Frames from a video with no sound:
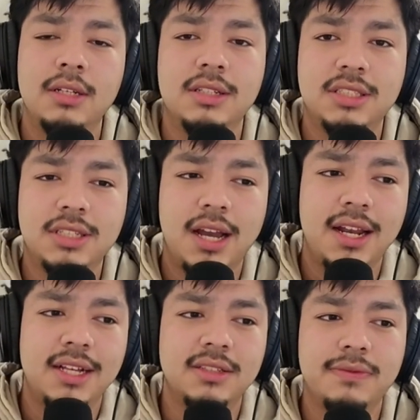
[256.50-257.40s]
shine
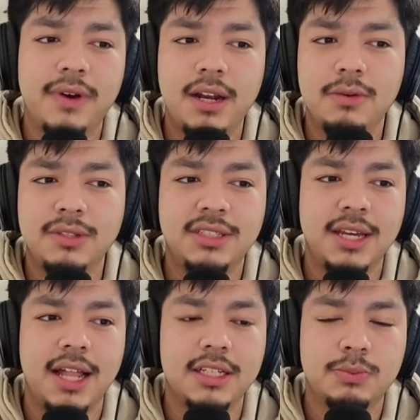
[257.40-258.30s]
as a fighter. We see Alex